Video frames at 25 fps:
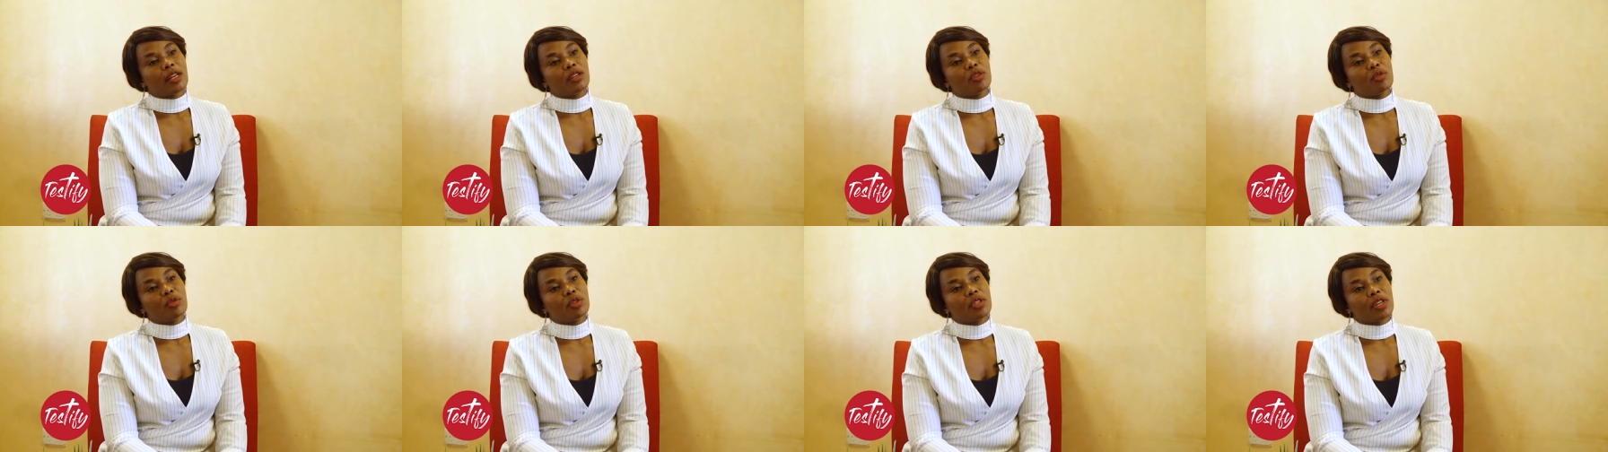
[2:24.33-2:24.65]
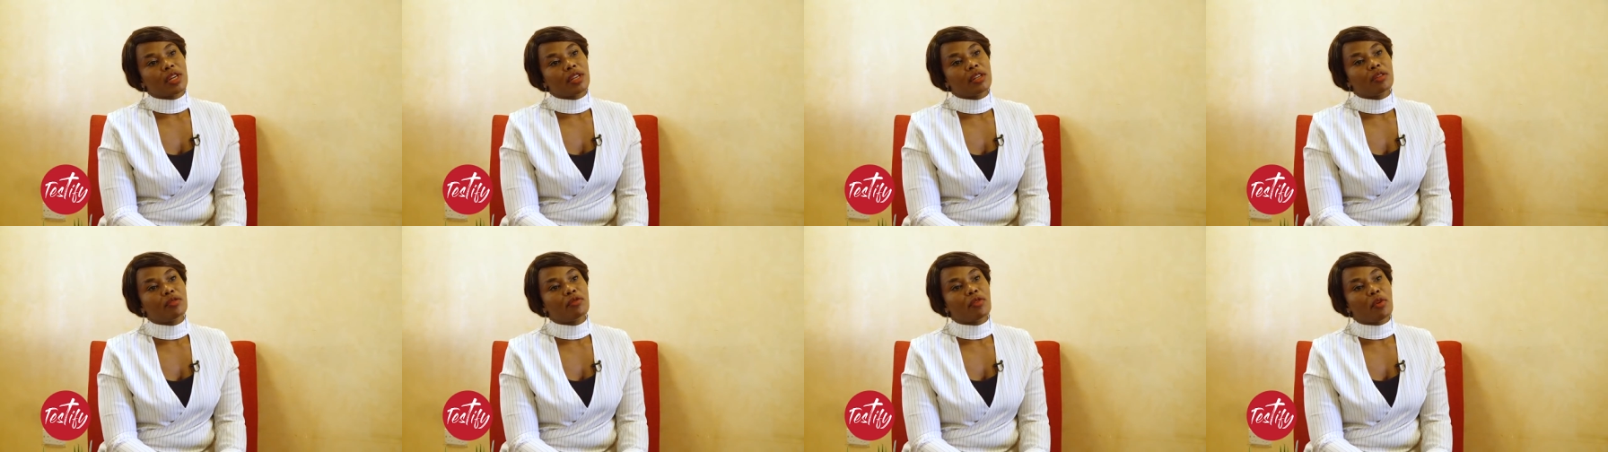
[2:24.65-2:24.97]
new
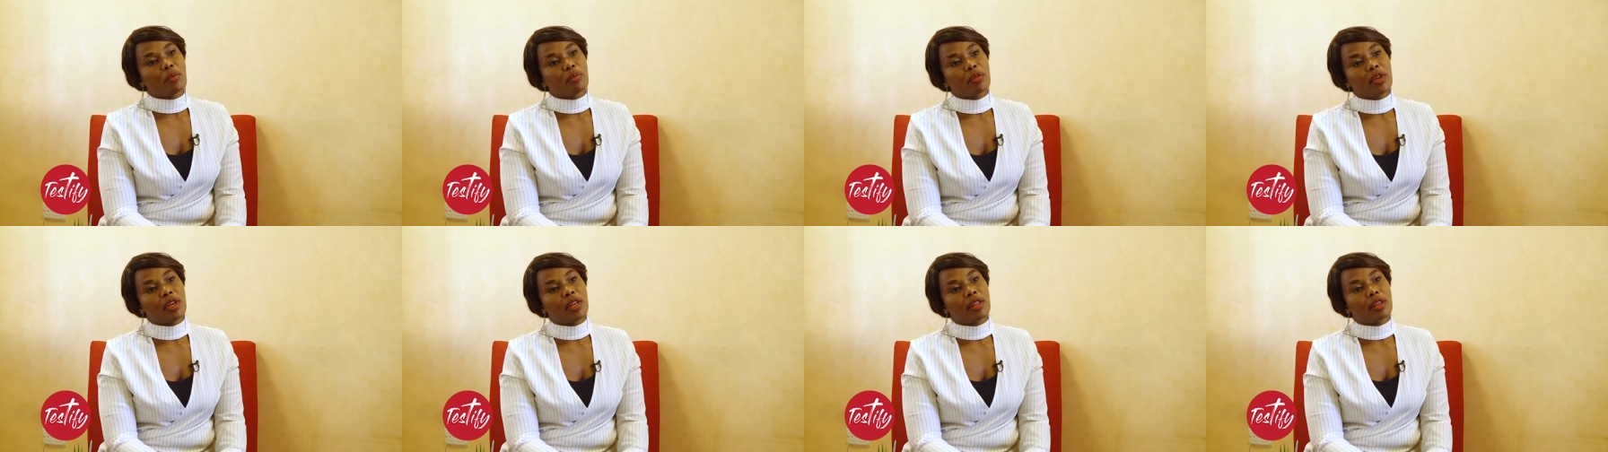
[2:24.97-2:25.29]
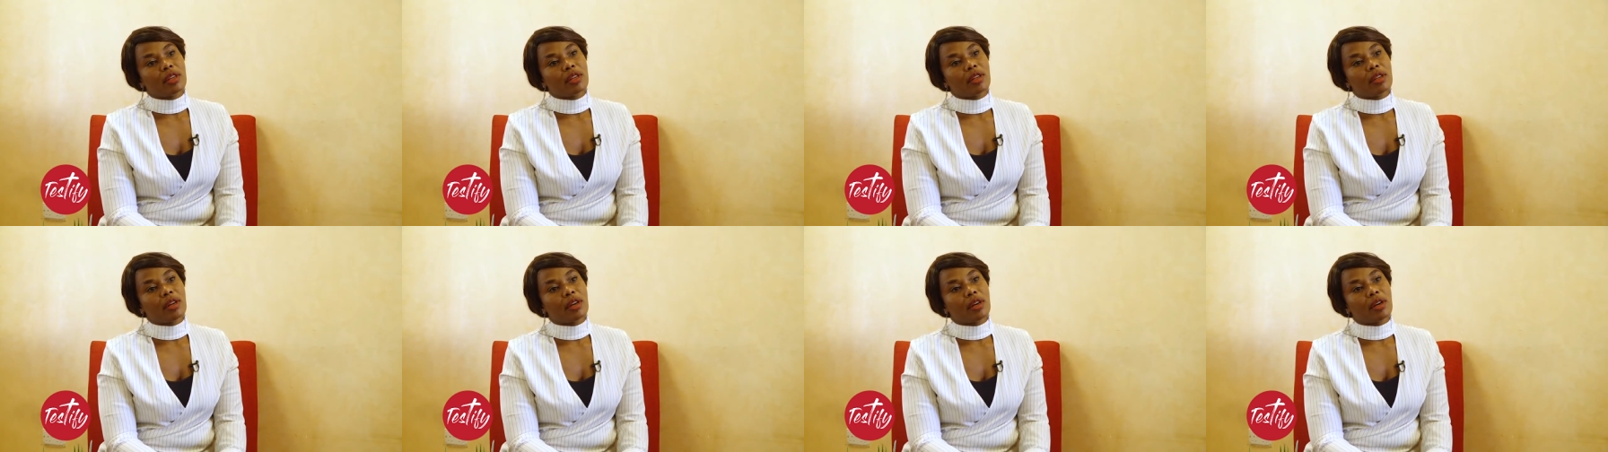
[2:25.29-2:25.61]
journey for me
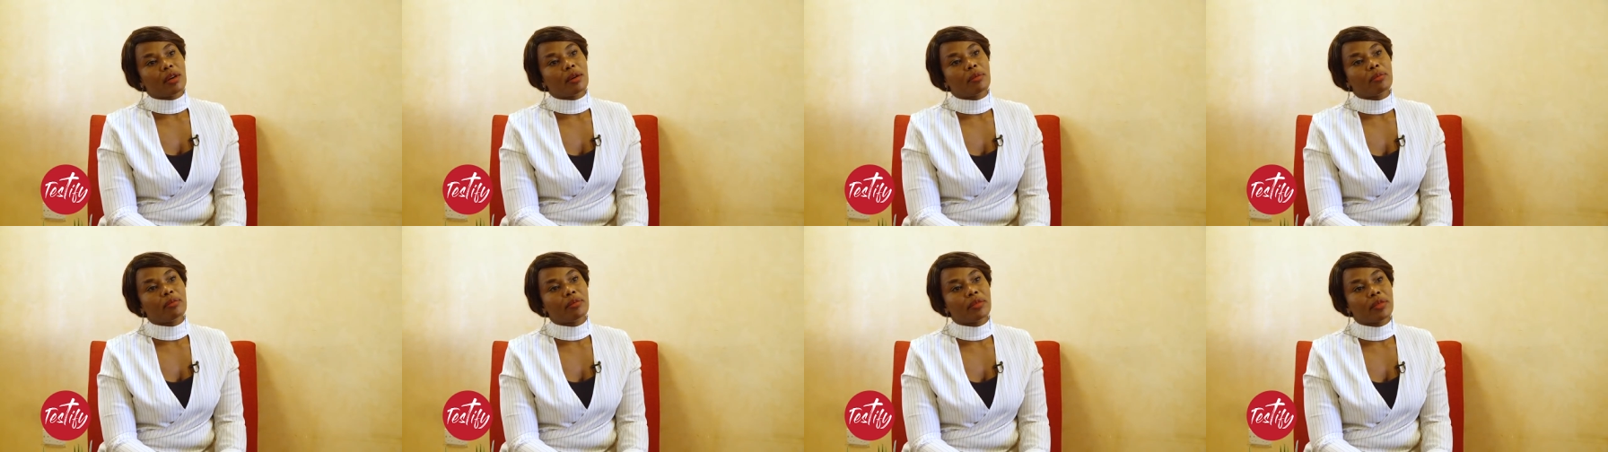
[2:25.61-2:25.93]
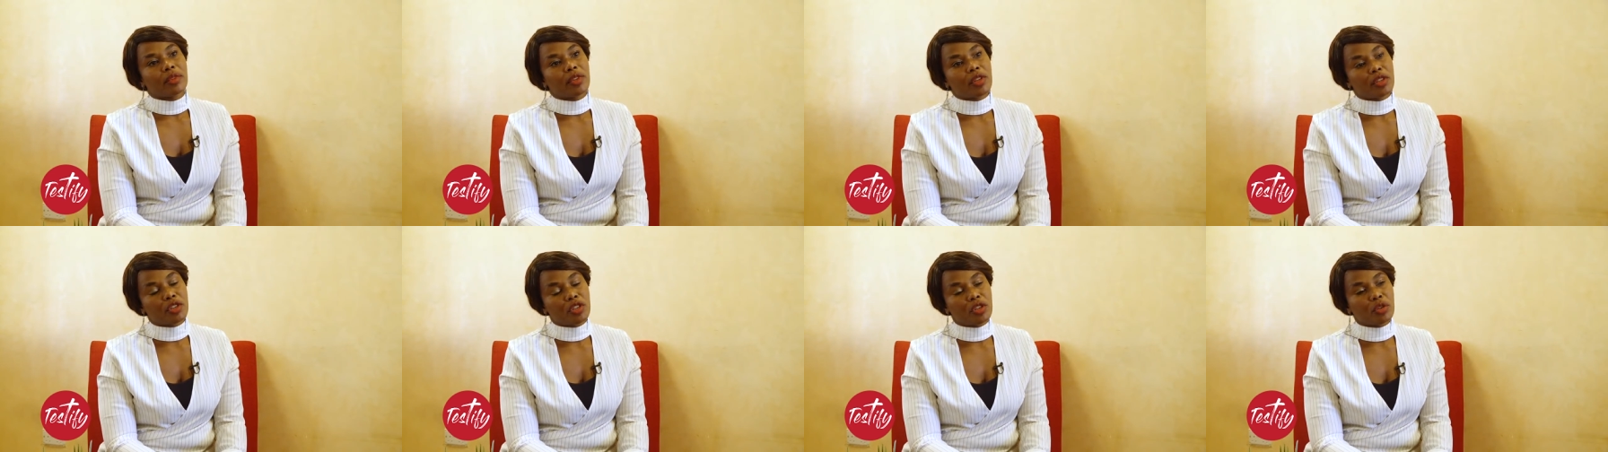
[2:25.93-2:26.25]
and
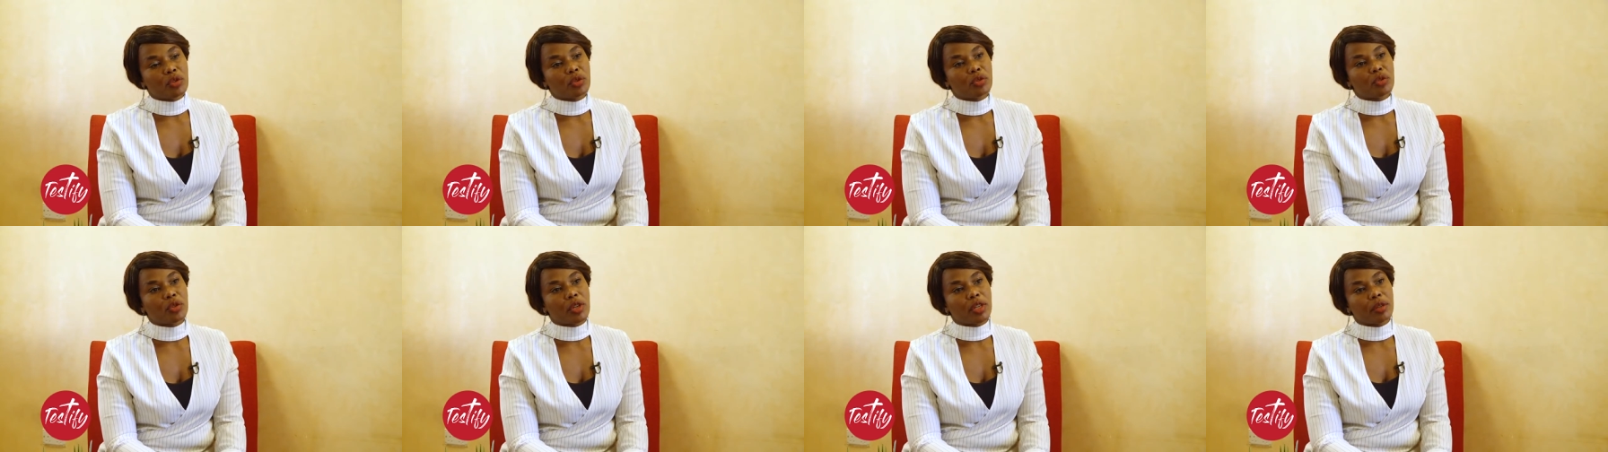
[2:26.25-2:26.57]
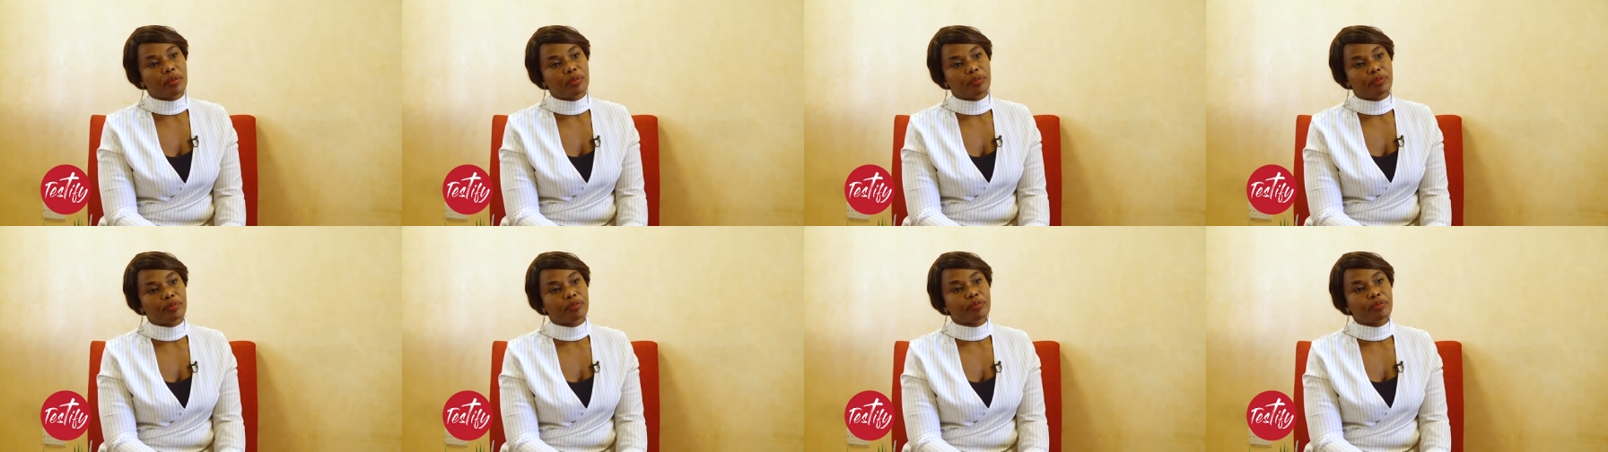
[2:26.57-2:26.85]
the children.